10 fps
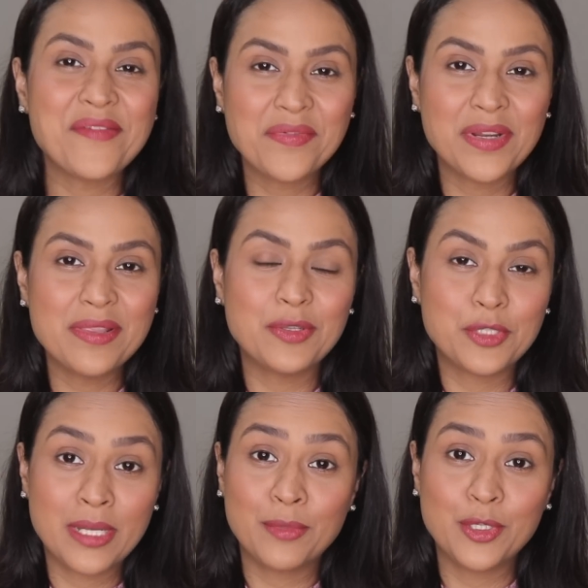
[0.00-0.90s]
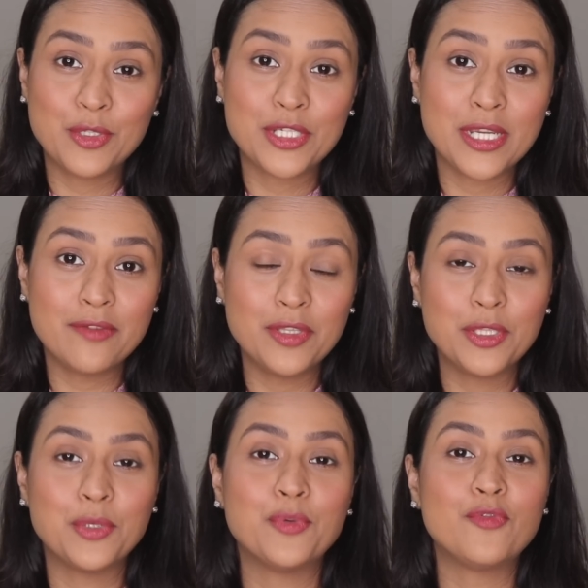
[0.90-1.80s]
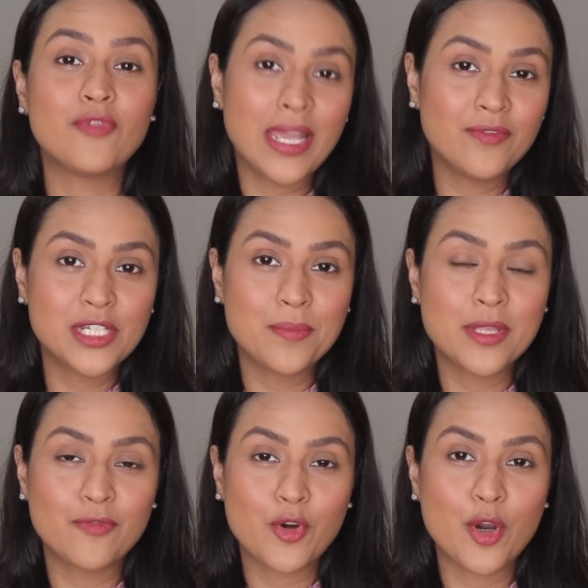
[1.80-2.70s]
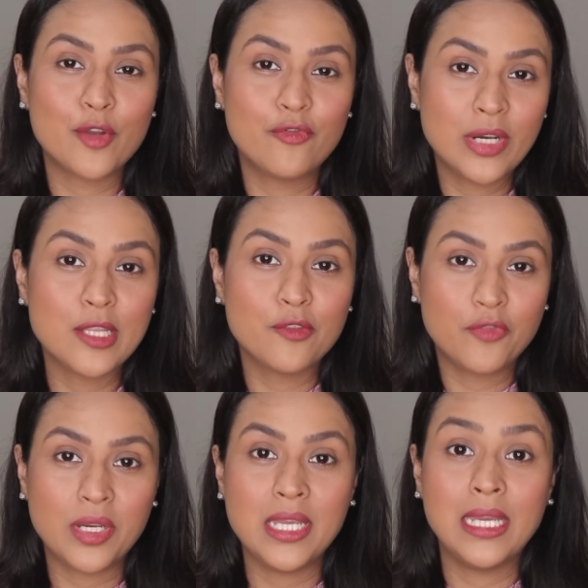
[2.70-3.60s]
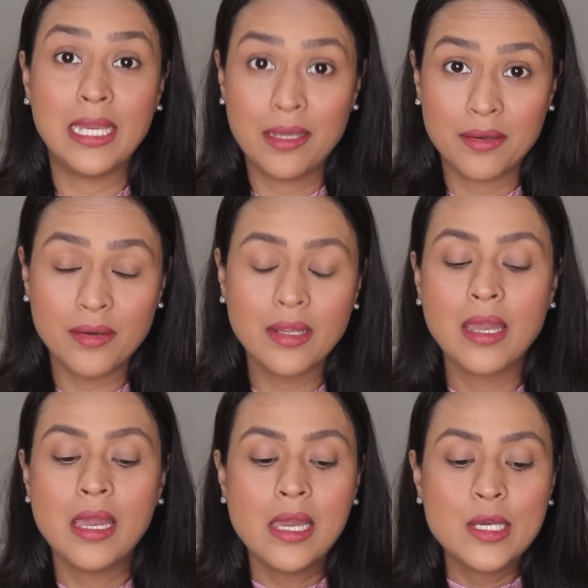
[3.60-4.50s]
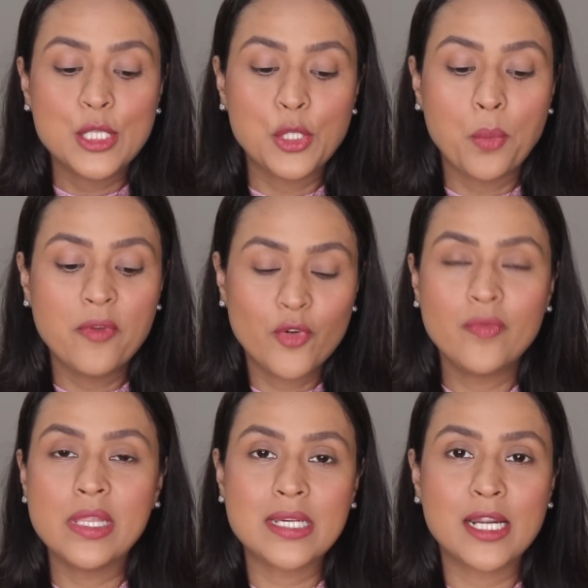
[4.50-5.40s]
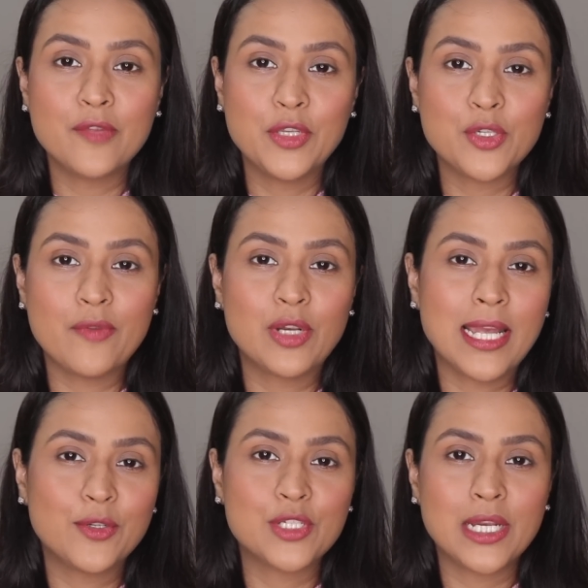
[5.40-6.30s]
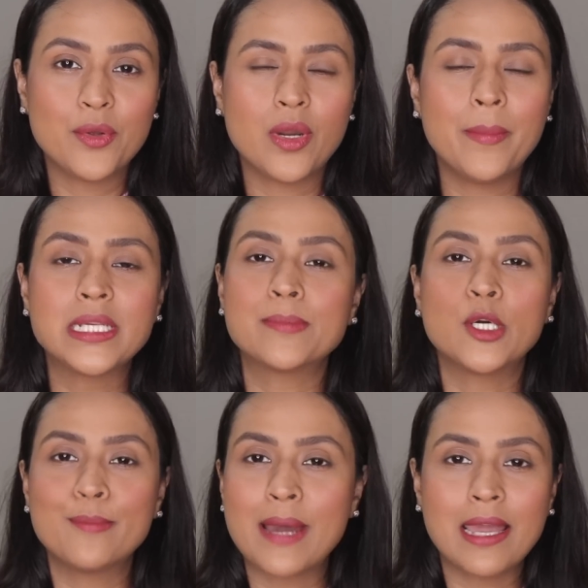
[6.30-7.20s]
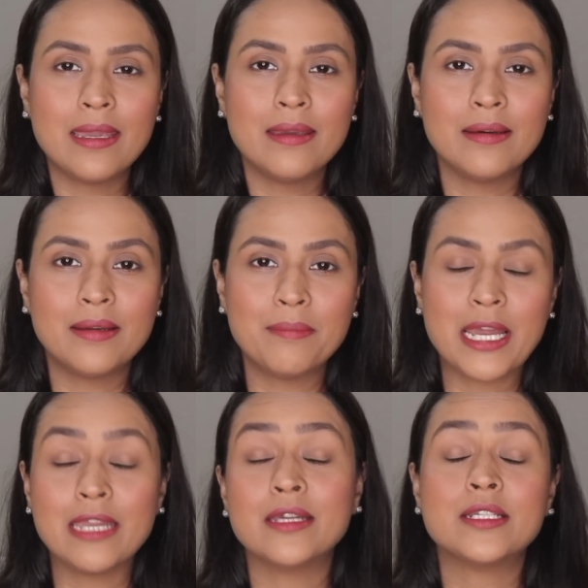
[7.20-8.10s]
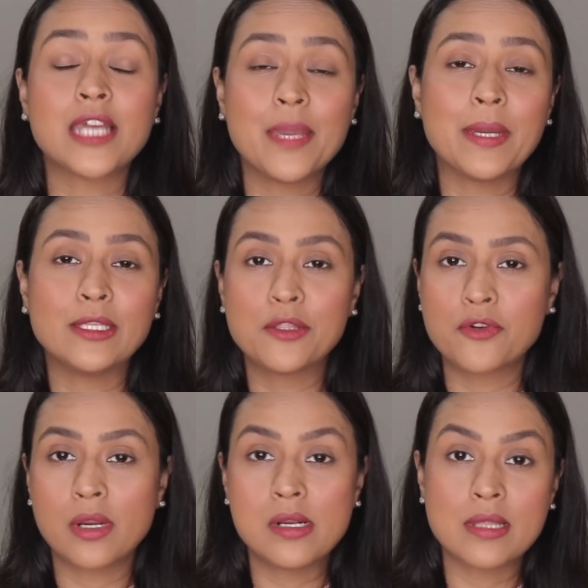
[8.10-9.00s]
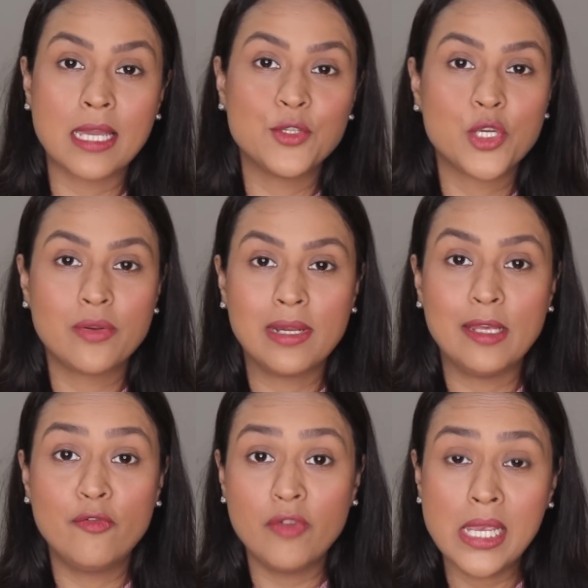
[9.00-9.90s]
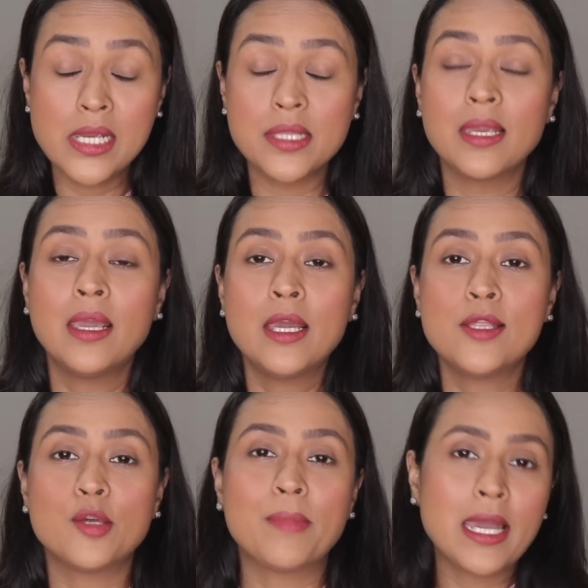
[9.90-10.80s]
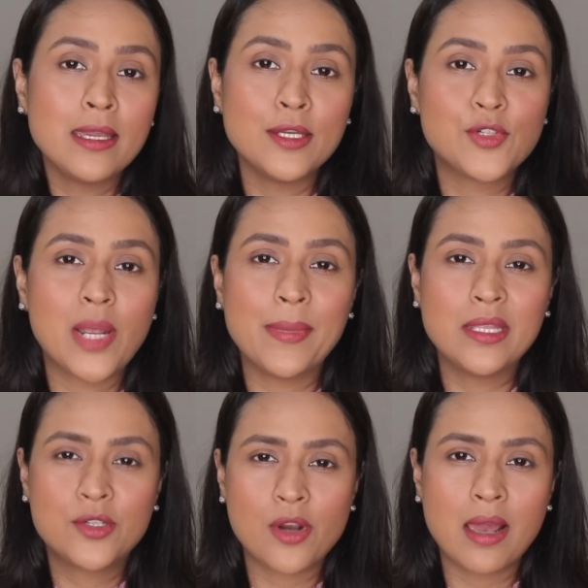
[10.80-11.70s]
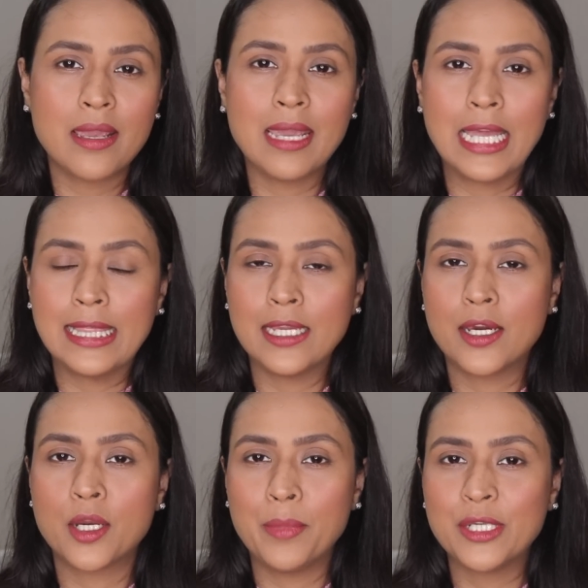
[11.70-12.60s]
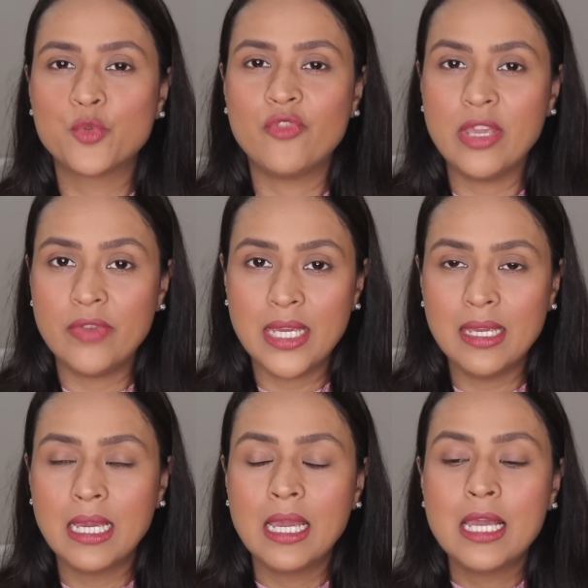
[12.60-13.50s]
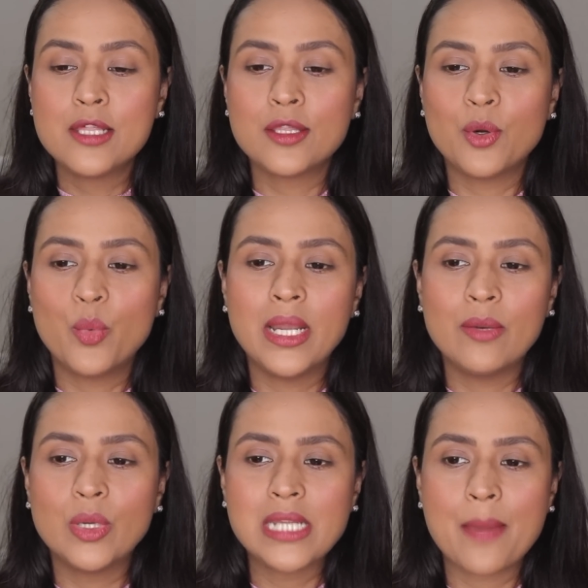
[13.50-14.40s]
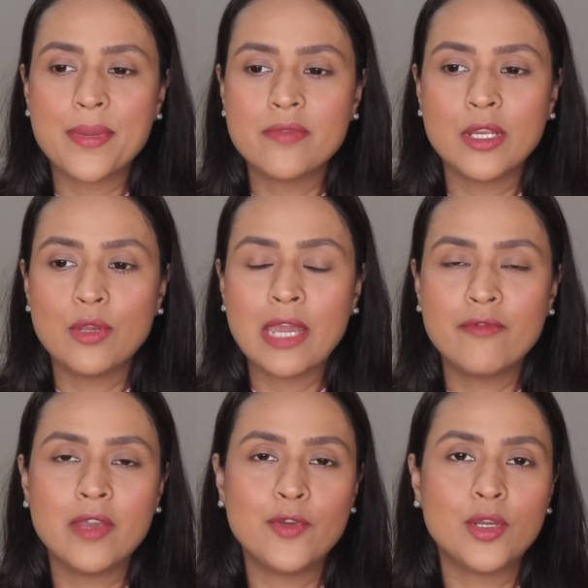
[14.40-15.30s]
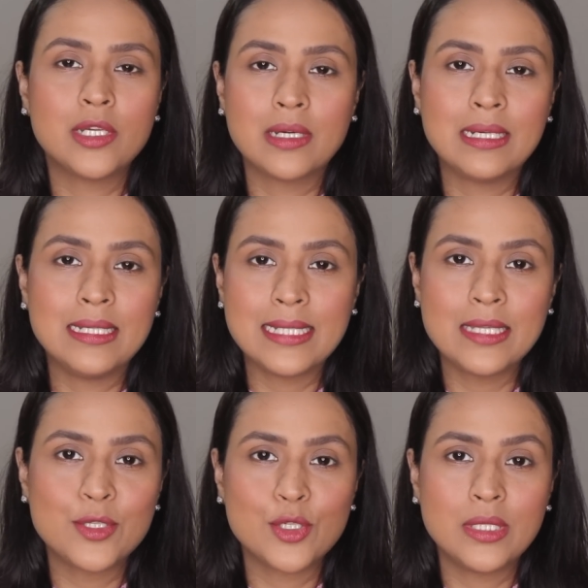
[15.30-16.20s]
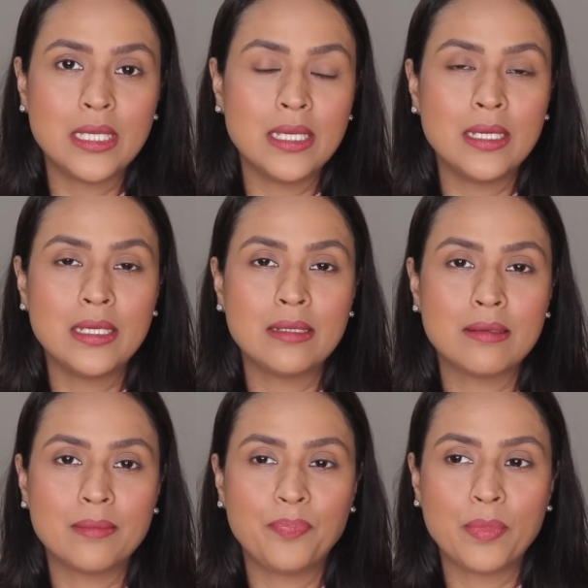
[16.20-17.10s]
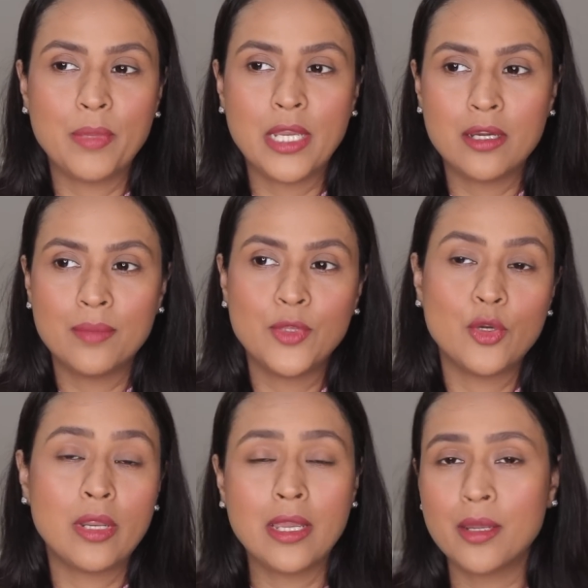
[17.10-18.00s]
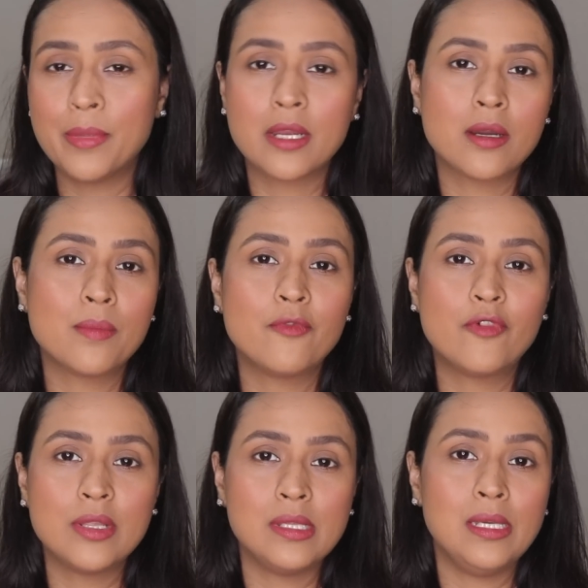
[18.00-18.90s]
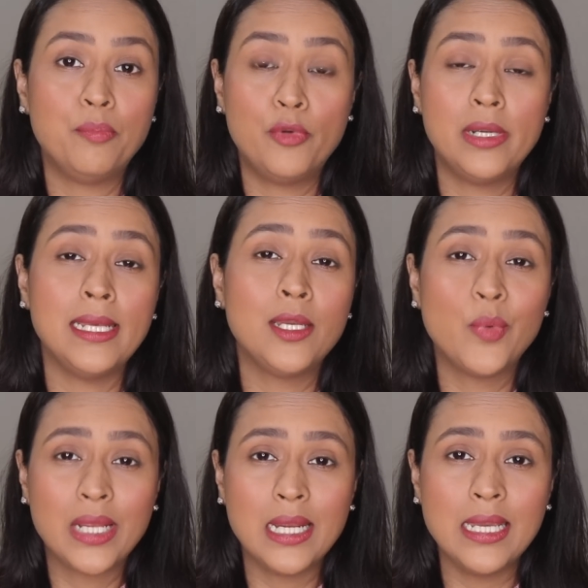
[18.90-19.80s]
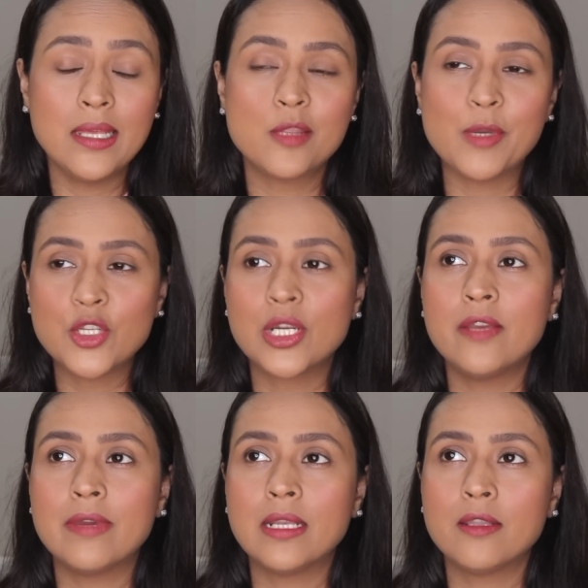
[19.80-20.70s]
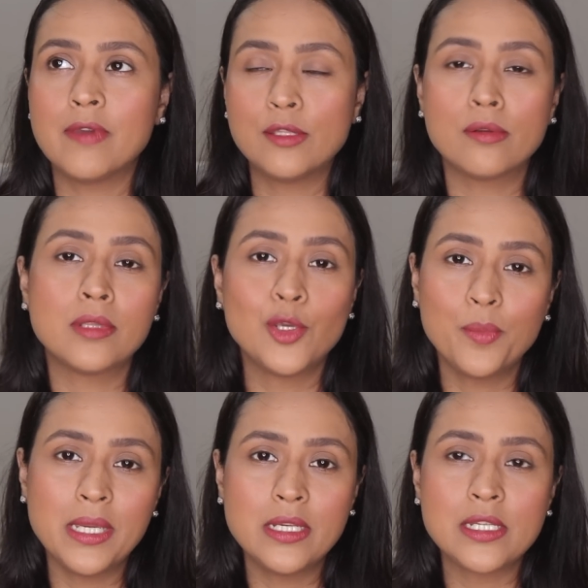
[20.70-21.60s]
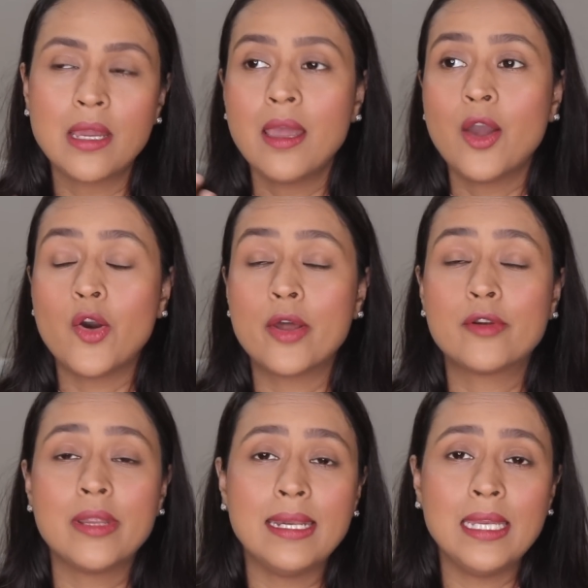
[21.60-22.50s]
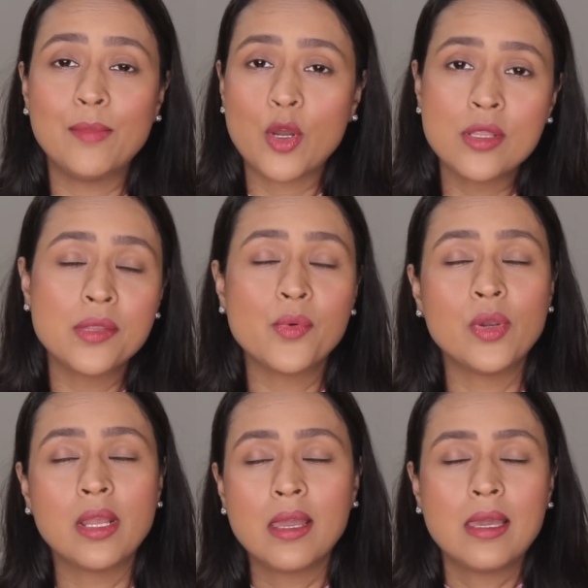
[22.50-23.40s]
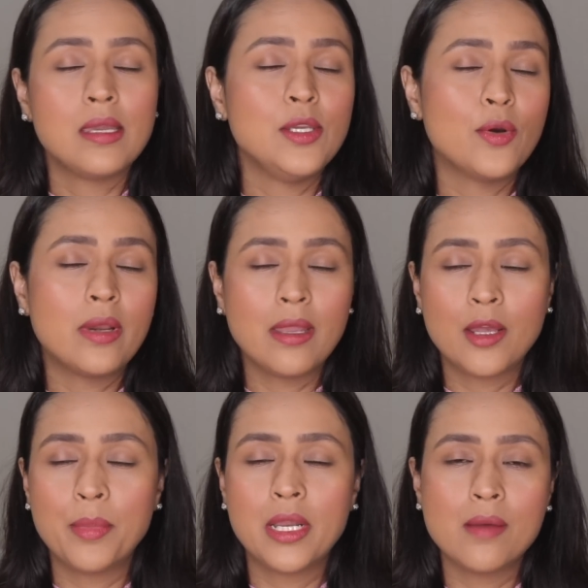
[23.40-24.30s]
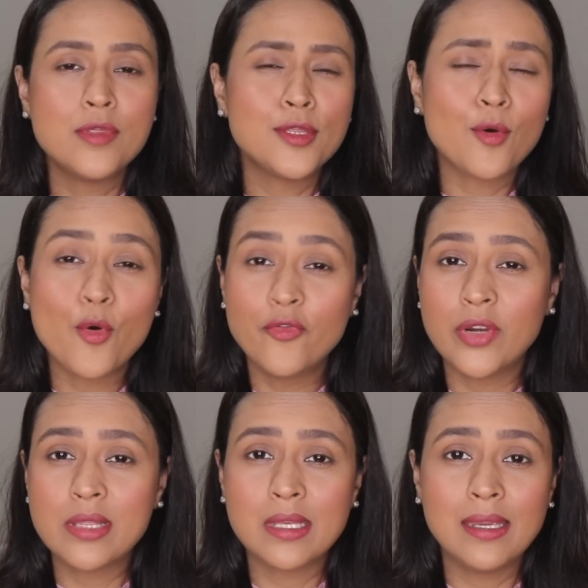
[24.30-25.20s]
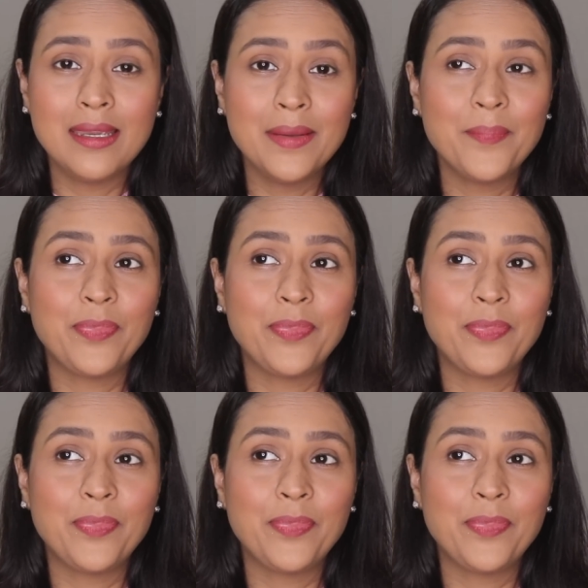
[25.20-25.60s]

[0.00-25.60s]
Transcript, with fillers: everyone. So today I'm going to share with you 5 tips for frizz-free hair. So before we start the video, I would like to tell you a bit about my hair type and the struggles I generally face. So my hair type is dry and they are a bit wavy. So what happens when you have wavy or curly texture, your hair becomes frizzy pretty quickly, especially when the weather is humid or rainy, monsoon. Your hair becomes so frizzy,